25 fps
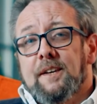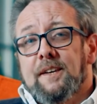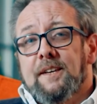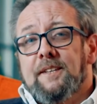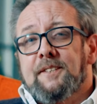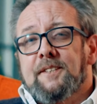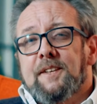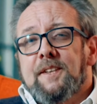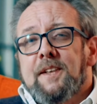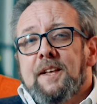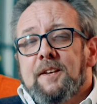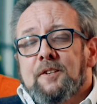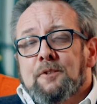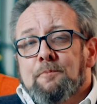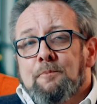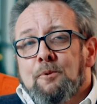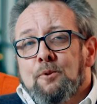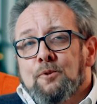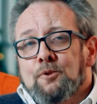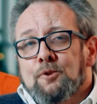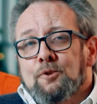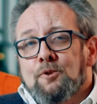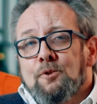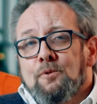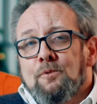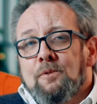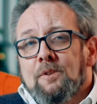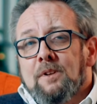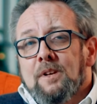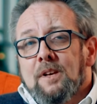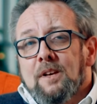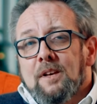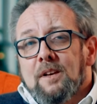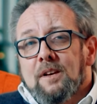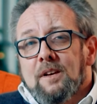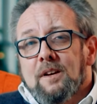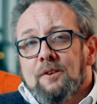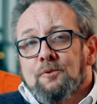is that NetSport School
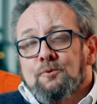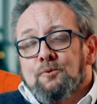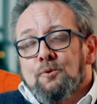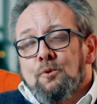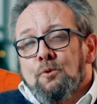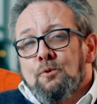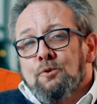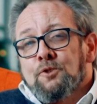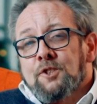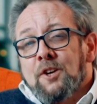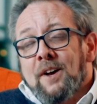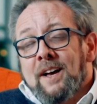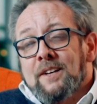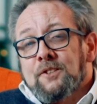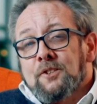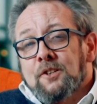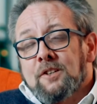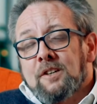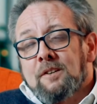also has a